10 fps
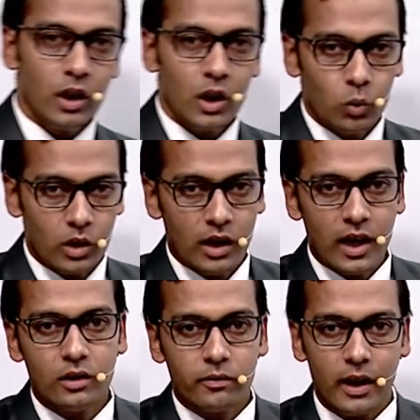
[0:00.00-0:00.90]
What are
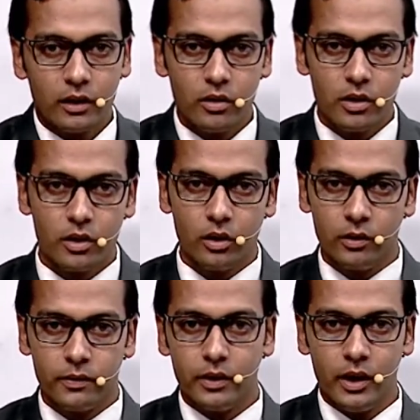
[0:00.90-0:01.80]
the factors
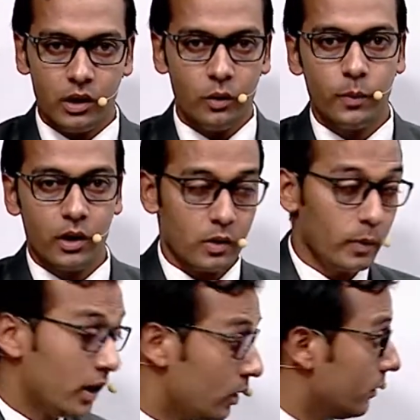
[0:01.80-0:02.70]
of a cube plus b
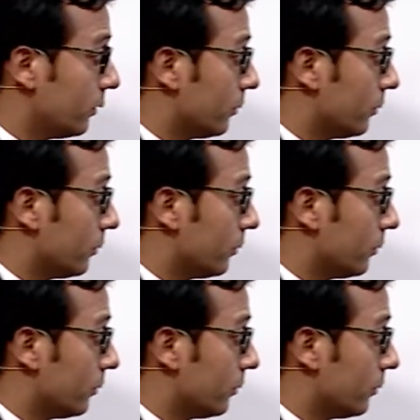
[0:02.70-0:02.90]
cube?